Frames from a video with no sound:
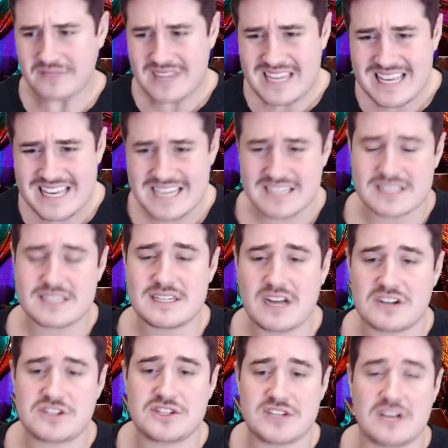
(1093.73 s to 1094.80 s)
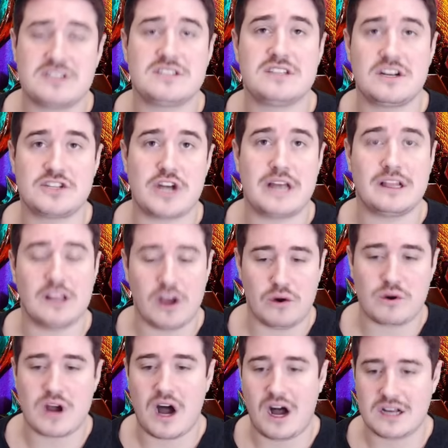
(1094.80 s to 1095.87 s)
He is such, such, such a low
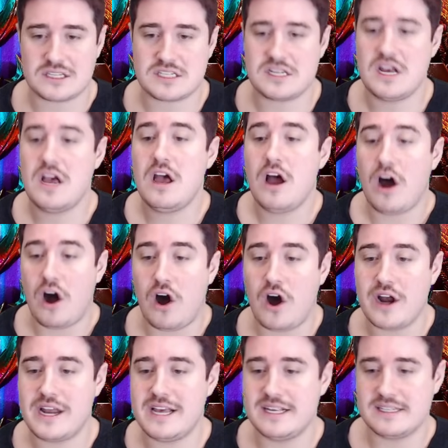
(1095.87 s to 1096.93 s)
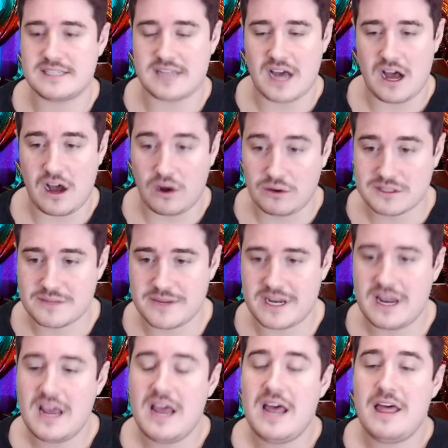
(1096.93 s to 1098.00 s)
cost on his uh,
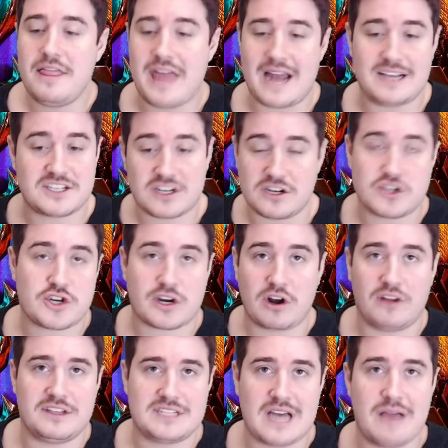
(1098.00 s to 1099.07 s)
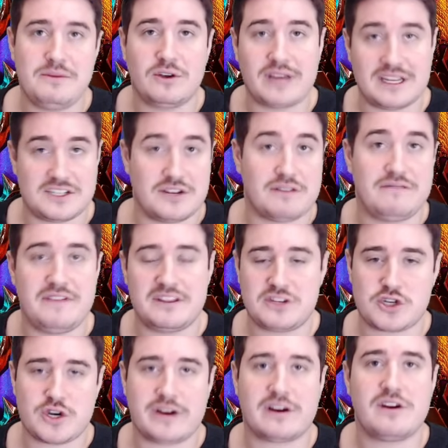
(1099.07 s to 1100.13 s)
ultimate that it's going to trigger all the time. You'll get to your fifth
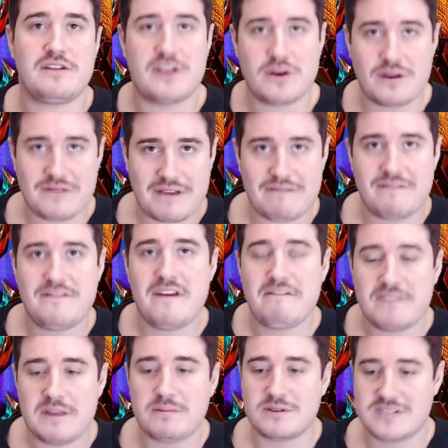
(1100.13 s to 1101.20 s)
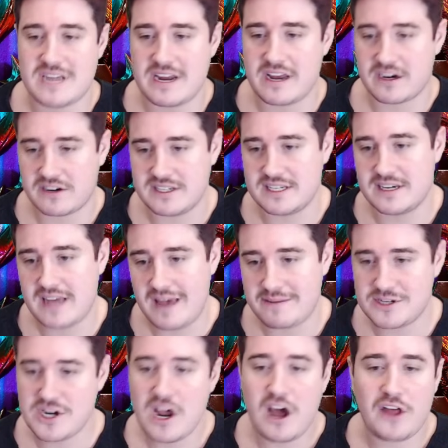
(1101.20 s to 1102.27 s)
trigger, then you have a 50% increase in
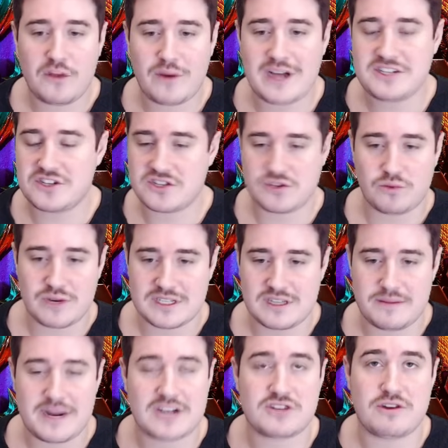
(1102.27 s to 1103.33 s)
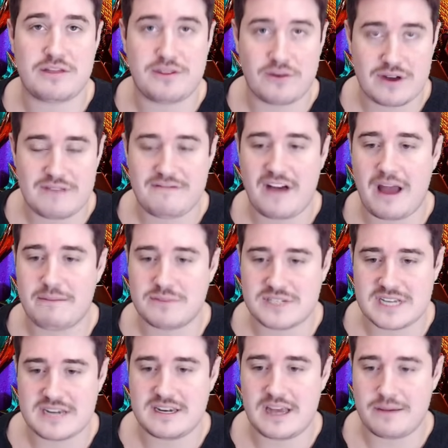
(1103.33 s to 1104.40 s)
damage. Otherwise, just the wisdom, an extra
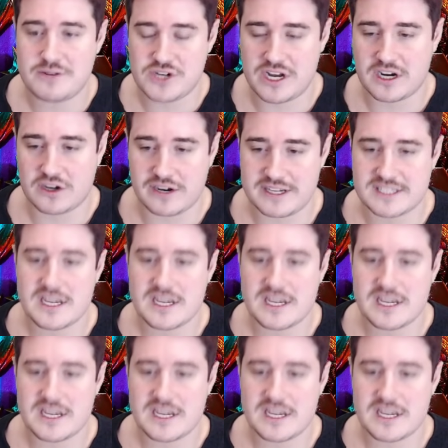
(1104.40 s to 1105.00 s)
35% damage increase